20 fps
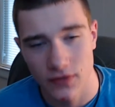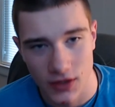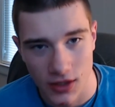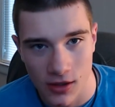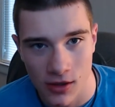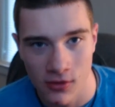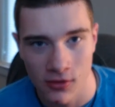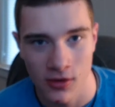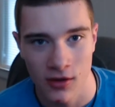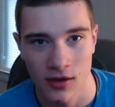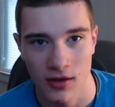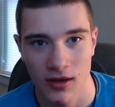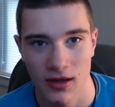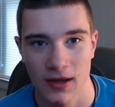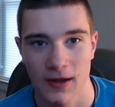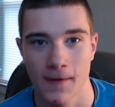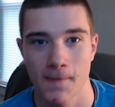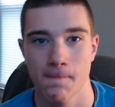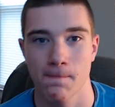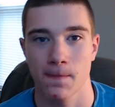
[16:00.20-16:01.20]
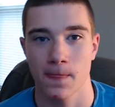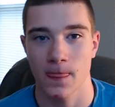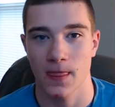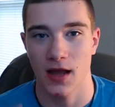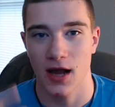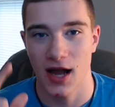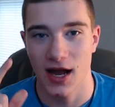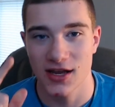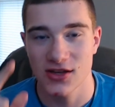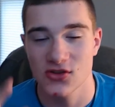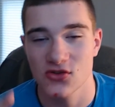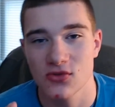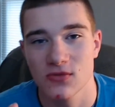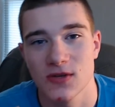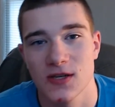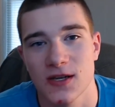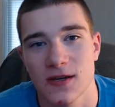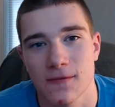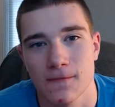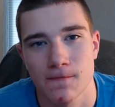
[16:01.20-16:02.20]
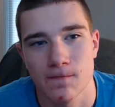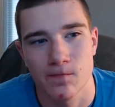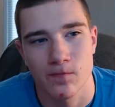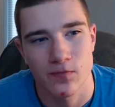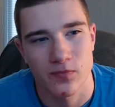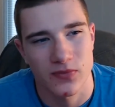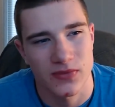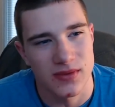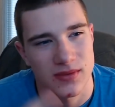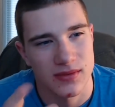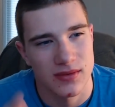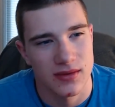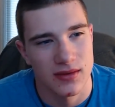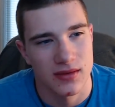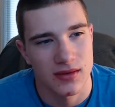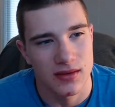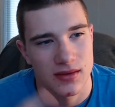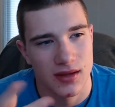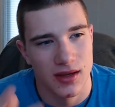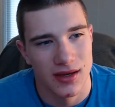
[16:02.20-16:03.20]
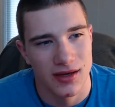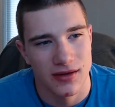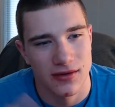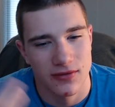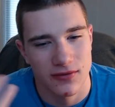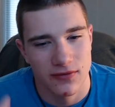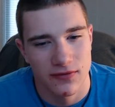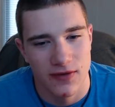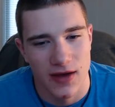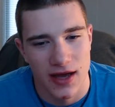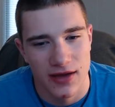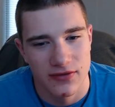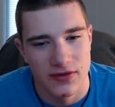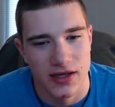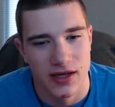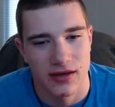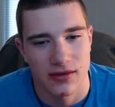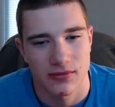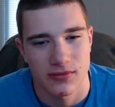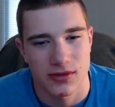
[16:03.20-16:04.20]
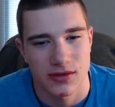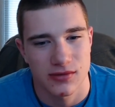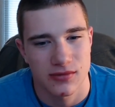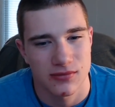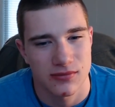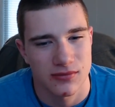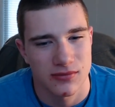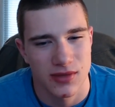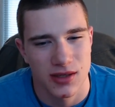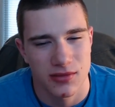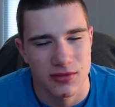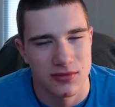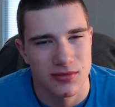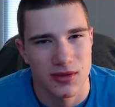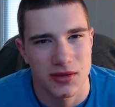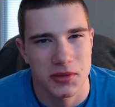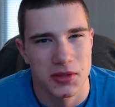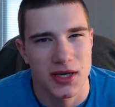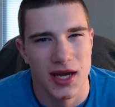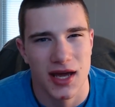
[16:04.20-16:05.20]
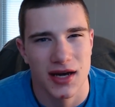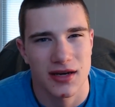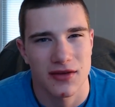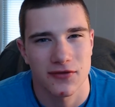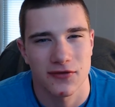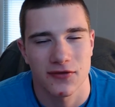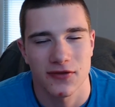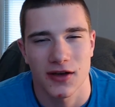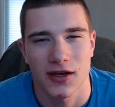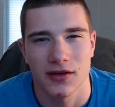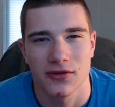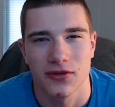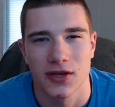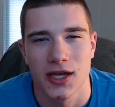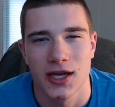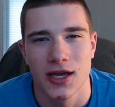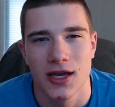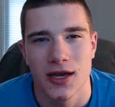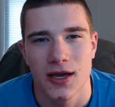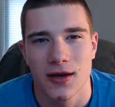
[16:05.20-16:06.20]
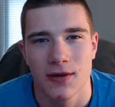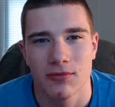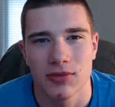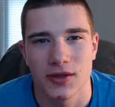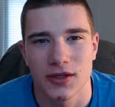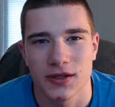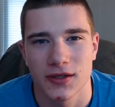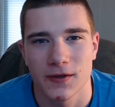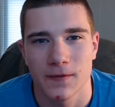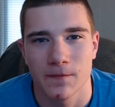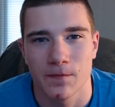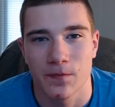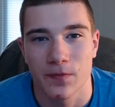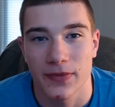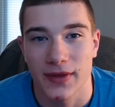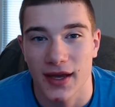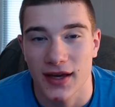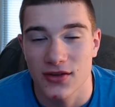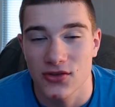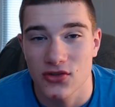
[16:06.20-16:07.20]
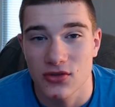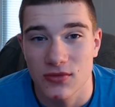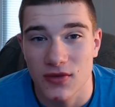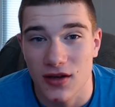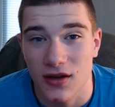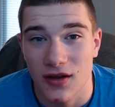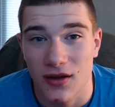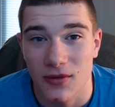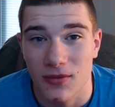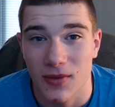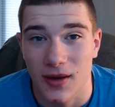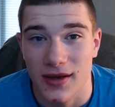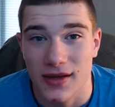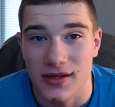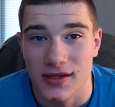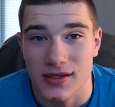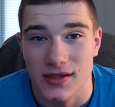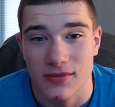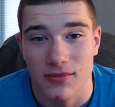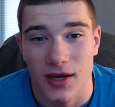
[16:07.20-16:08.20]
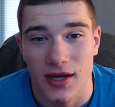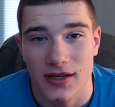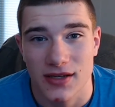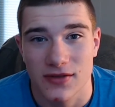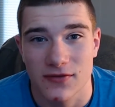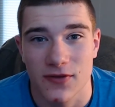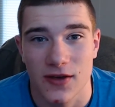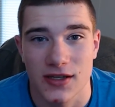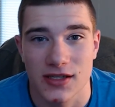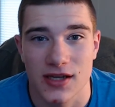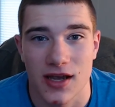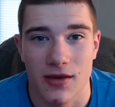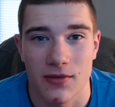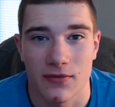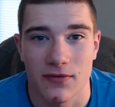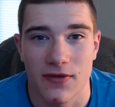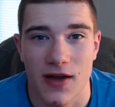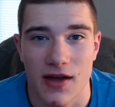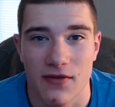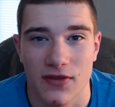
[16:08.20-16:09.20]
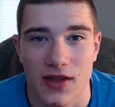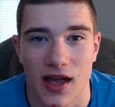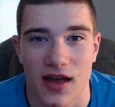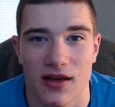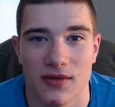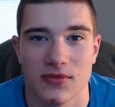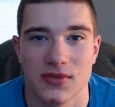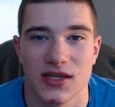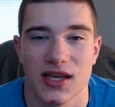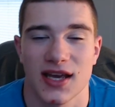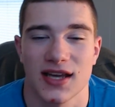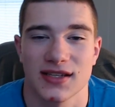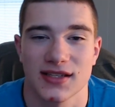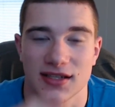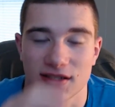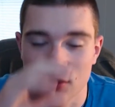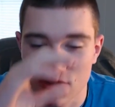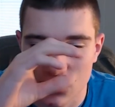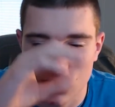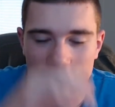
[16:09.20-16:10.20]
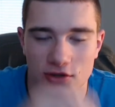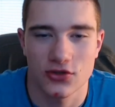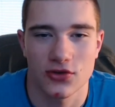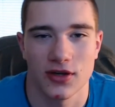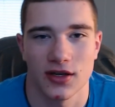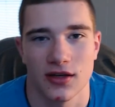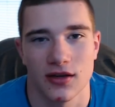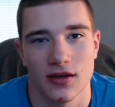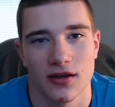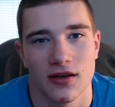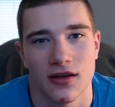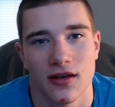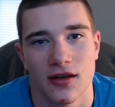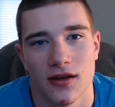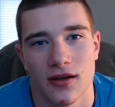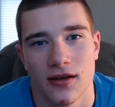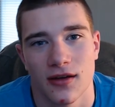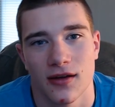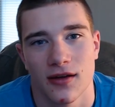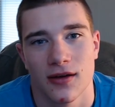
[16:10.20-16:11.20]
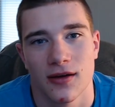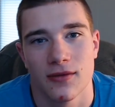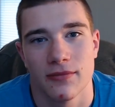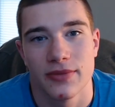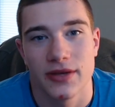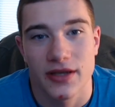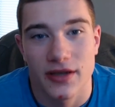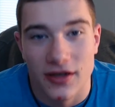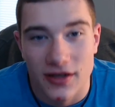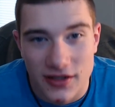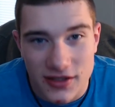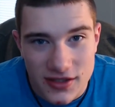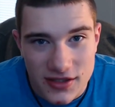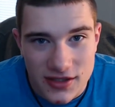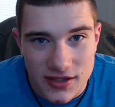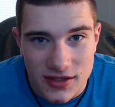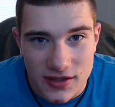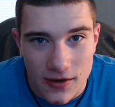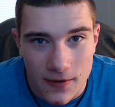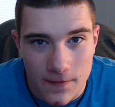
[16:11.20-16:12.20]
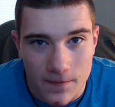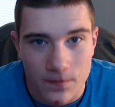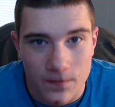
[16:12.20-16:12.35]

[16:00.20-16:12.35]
video, I zoomed in like 5 times. Maybe not even 5. But I zoomed in on my face cam 5 times as I took a drink. Because